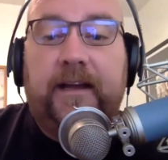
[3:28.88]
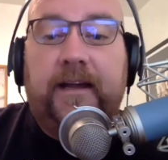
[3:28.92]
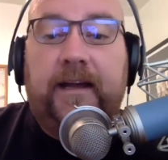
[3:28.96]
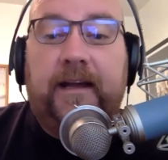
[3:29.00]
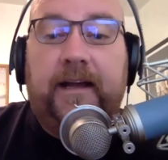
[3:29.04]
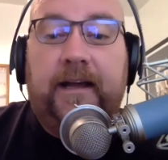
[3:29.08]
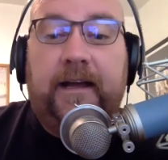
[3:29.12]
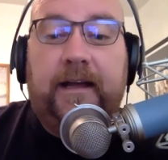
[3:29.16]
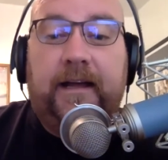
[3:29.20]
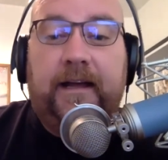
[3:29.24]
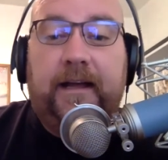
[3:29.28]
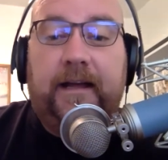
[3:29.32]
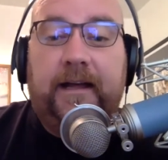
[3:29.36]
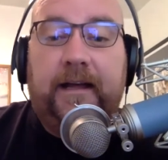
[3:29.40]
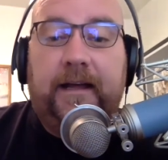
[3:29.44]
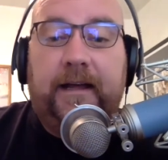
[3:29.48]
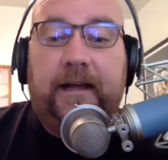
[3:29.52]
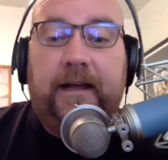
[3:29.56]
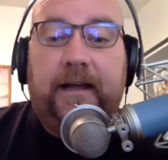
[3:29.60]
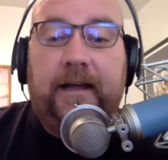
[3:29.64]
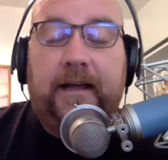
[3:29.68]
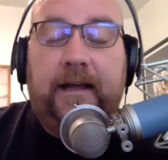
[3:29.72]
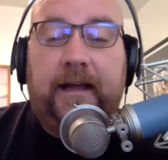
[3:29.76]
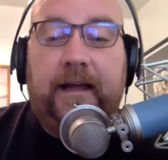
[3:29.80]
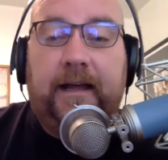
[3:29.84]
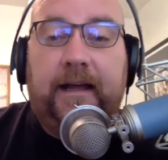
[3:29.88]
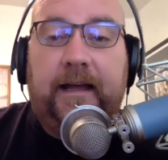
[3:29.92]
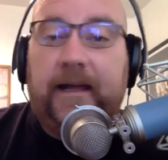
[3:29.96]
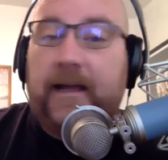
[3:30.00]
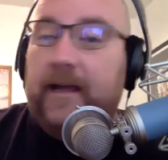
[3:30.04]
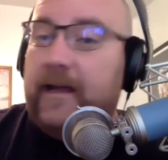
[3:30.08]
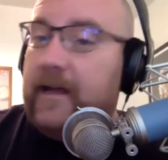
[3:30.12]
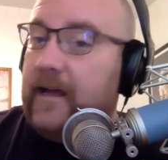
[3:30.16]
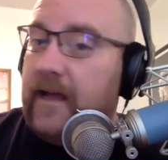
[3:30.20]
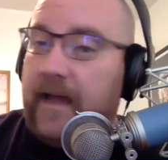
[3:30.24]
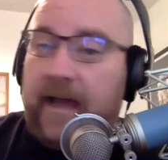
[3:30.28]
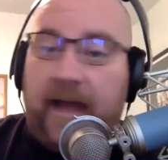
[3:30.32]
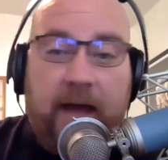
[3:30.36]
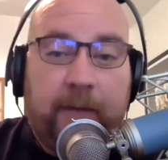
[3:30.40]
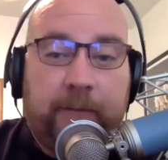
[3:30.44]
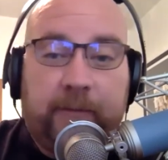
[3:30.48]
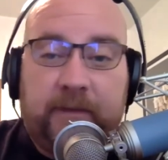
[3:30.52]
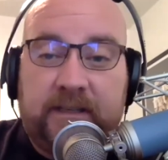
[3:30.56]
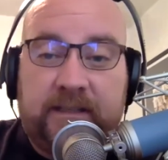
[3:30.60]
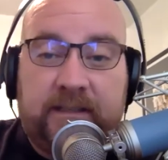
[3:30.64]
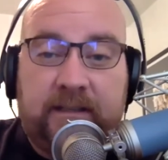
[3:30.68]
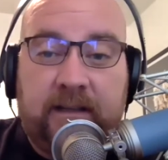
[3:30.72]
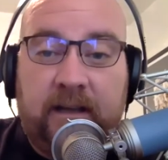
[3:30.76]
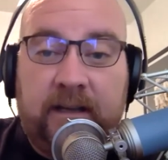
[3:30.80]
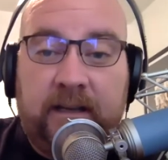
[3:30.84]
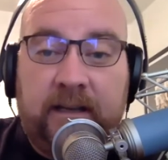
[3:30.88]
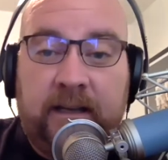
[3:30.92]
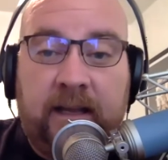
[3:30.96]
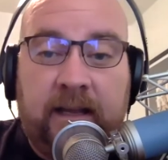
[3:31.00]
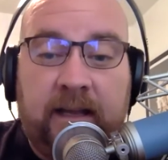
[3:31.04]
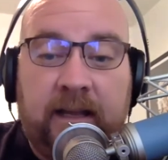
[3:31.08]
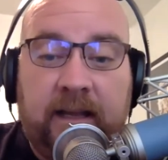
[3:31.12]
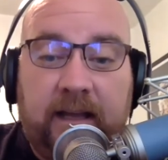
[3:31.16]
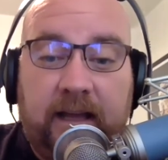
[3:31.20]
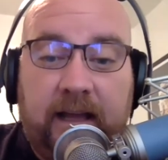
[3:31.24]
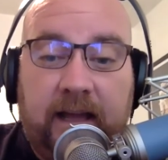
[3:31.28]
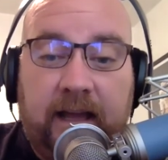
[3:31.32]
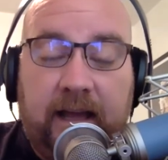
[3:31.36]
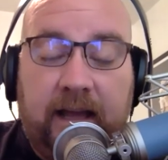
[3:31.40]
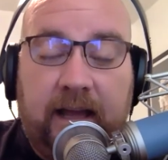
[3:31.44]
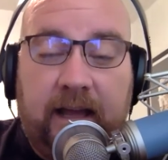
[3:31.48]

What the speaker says: happy studying.